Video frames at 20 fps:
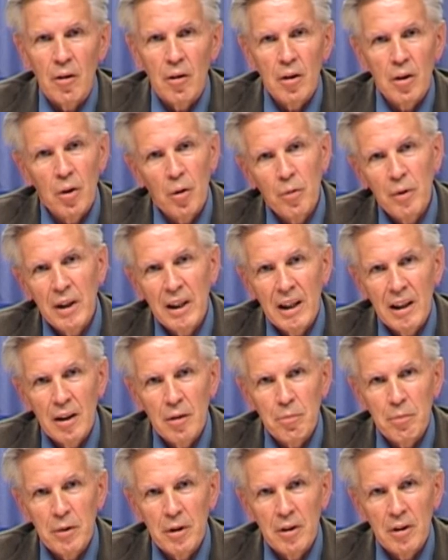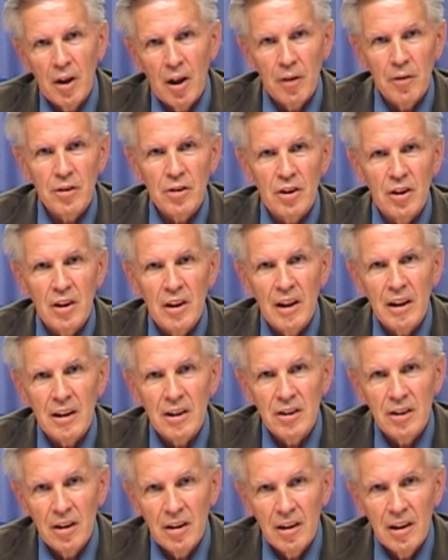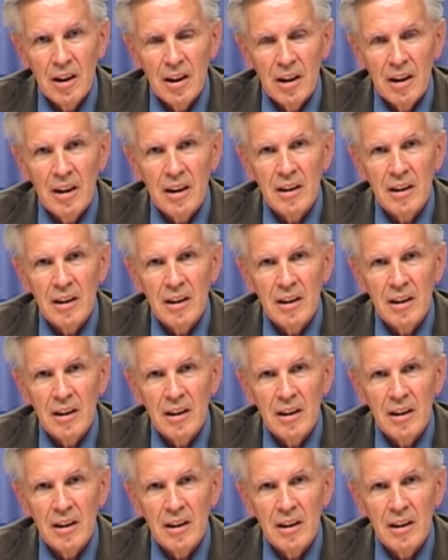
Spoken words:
although we had a pronounced reduction